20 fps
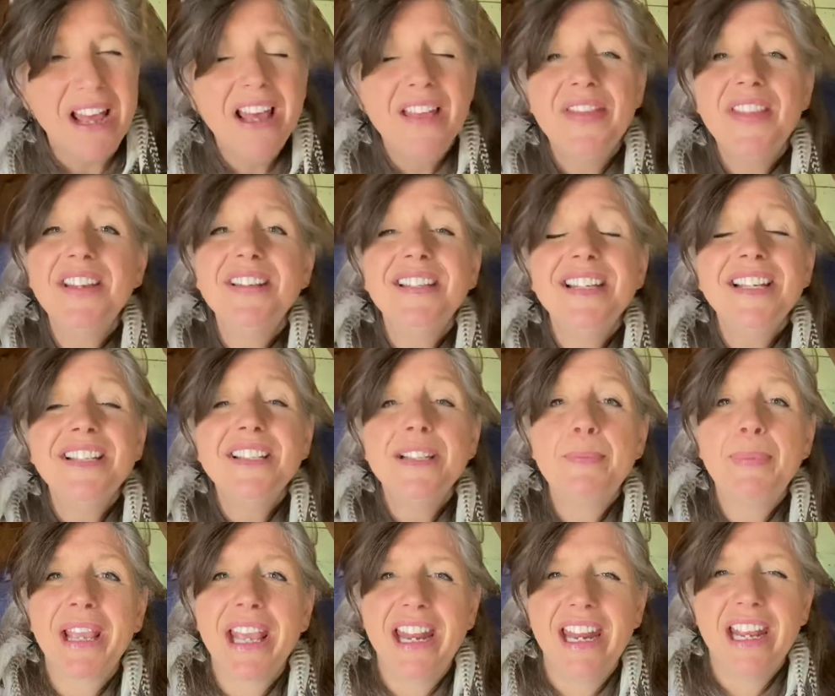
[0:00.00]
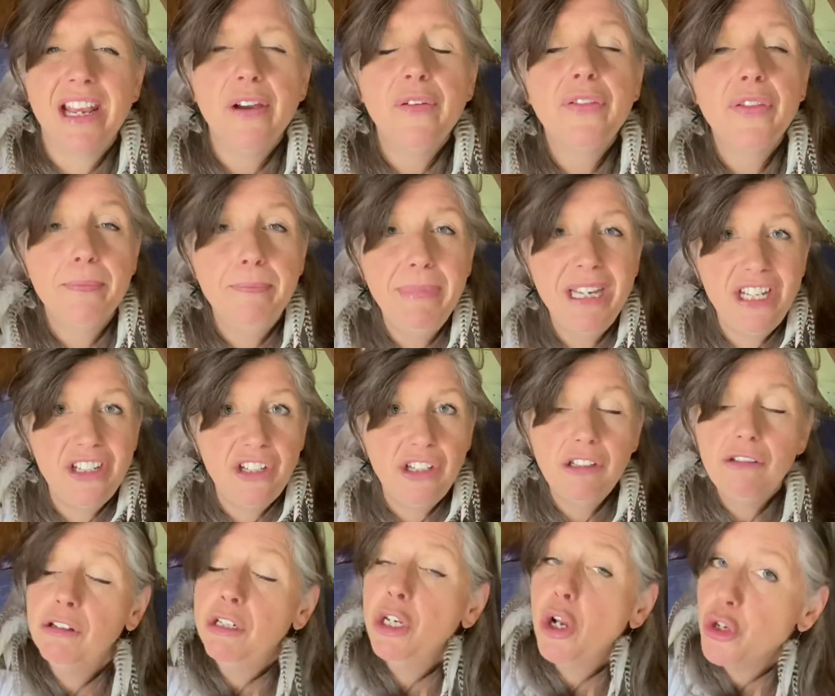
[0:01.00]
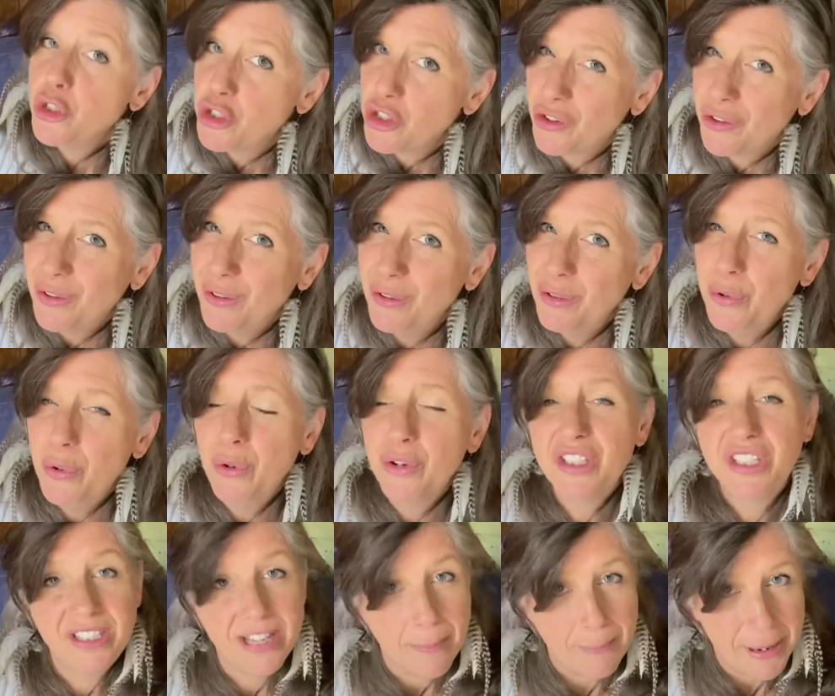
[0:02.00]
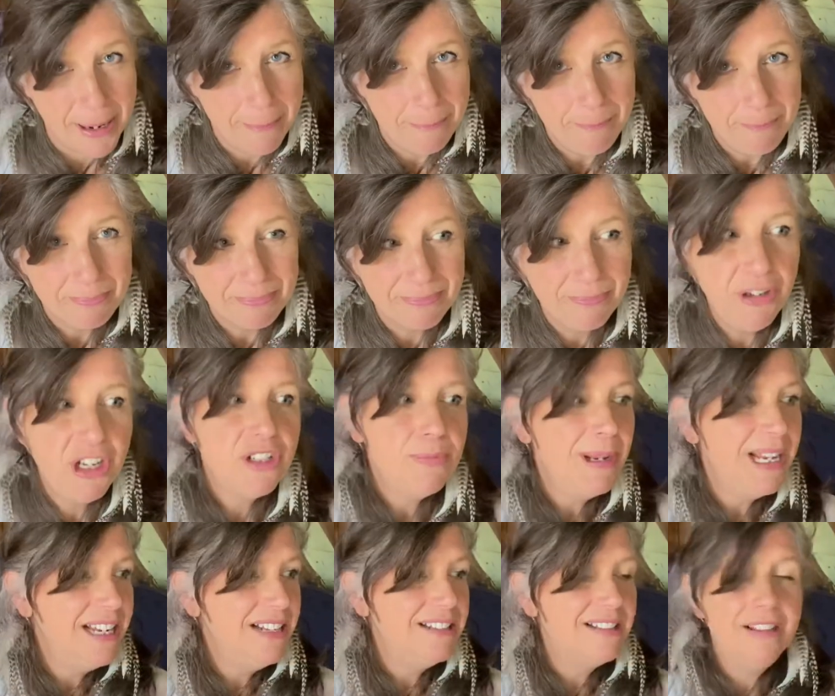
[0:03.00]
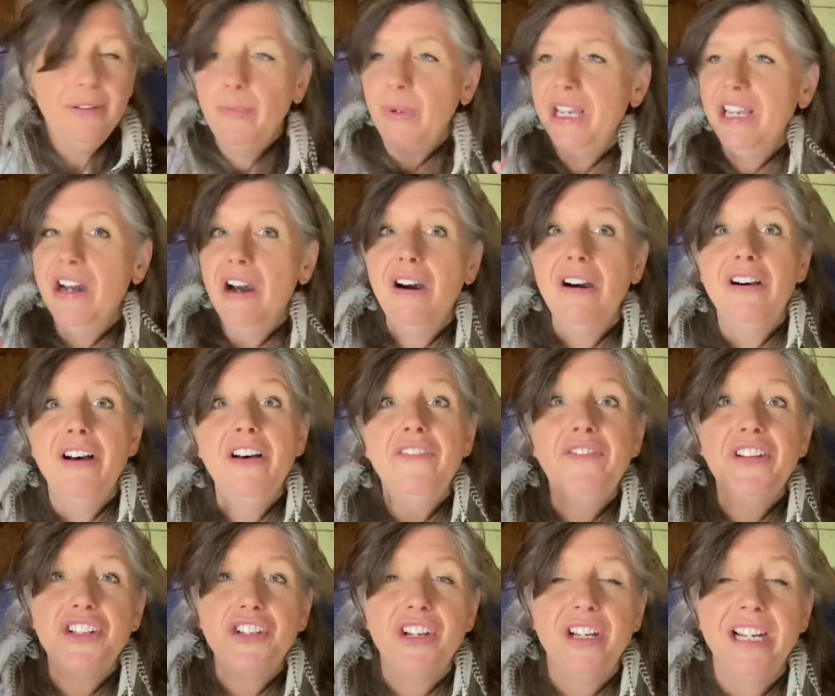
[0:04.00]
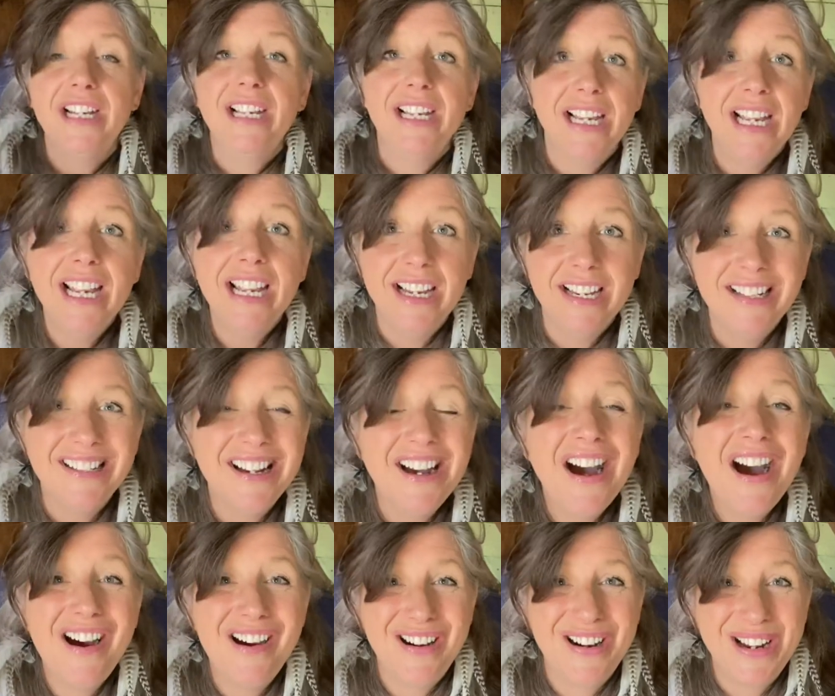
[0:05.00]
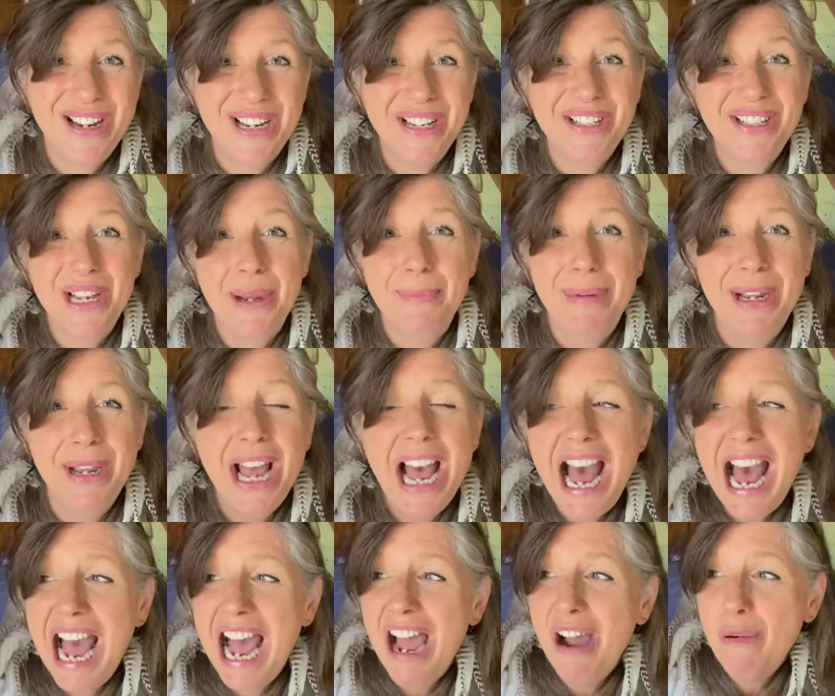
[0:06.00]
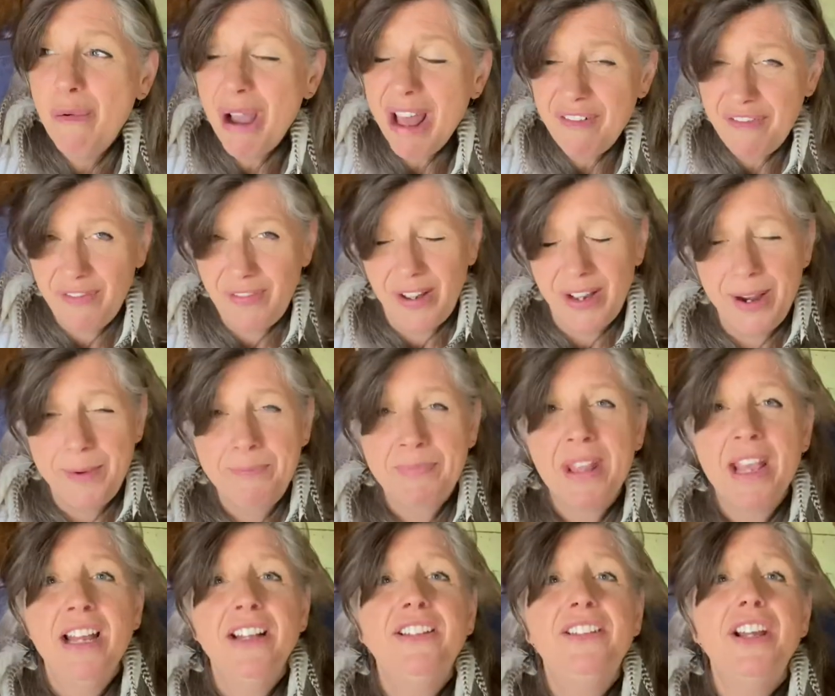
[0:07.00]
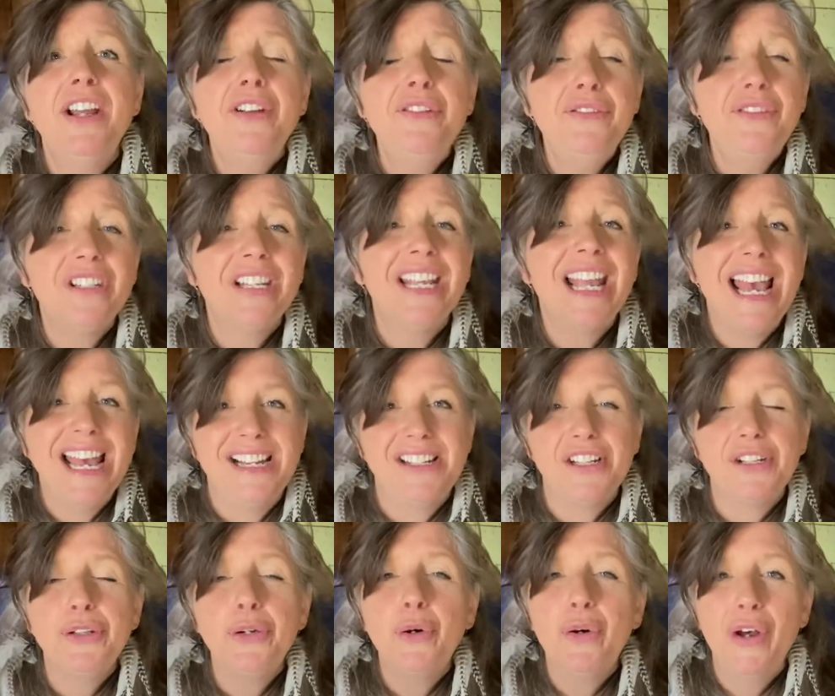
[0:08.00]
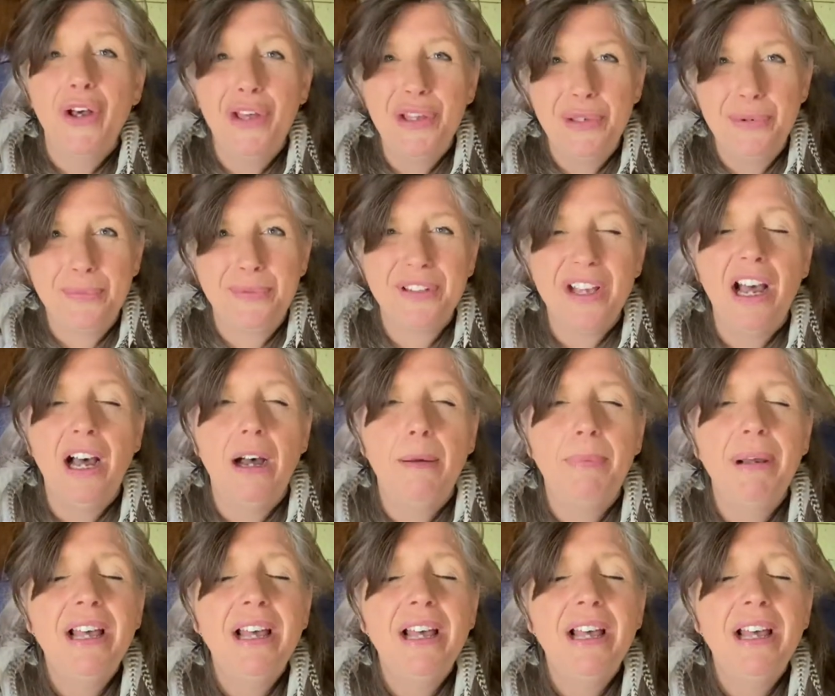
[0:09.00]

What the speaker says: This is the beginning of the meteorological summer, which means that we are officially in high summer. However, don't get your hopes up.